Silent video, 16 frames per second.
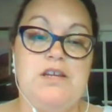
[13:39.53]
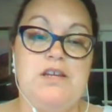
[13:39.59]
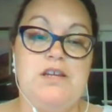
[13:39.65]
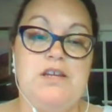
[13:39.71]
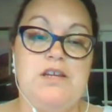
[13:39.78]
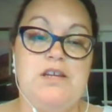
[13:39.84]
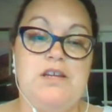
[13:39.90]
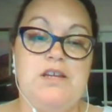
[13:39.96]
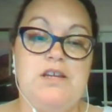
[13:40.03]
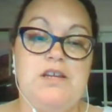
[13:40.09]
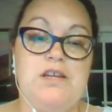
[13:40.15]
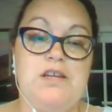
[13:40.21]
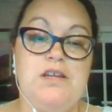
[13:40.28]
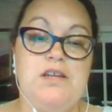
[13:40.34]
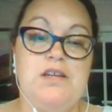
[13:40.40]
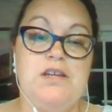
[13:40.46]

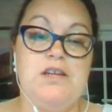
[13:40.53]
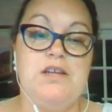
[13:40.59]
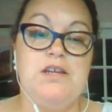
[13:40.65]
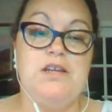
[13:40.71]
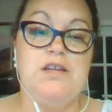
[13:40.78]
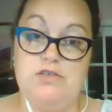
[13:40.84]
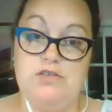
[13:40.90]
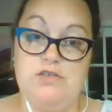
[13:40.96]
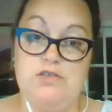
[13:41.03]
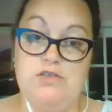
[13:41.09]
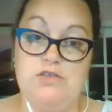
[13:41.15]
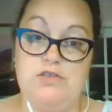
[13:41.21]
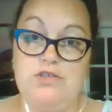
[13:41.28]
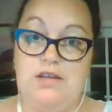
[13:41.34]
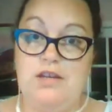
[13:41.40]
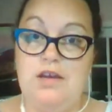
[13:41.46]
foster care at
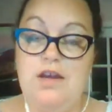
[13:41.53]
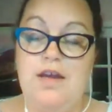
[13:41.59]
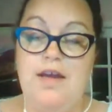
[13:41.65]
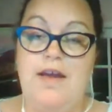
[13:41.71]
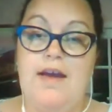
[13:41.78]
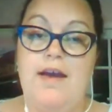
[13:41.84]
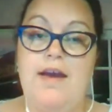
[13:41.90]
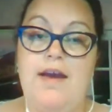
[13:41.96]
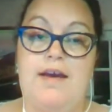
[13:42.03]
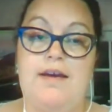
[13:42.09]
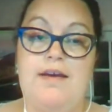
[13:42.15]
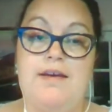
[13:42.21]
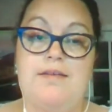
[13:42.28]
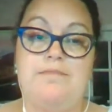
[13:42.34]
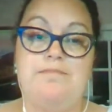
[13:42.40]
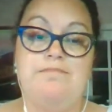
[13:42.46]
the age of 13.
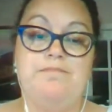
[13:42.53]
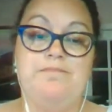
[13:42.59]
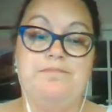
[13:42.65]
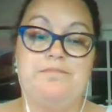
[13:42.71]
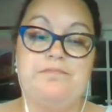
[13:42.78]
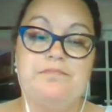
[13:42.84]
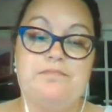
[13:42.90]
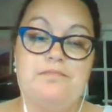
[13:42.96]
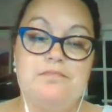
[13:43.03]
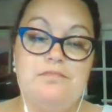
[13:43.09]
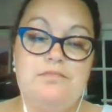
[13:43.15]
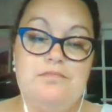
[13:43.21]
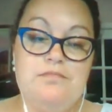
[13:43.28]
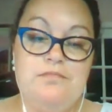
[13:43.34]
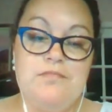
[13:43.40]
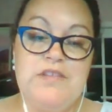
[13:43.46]
Um,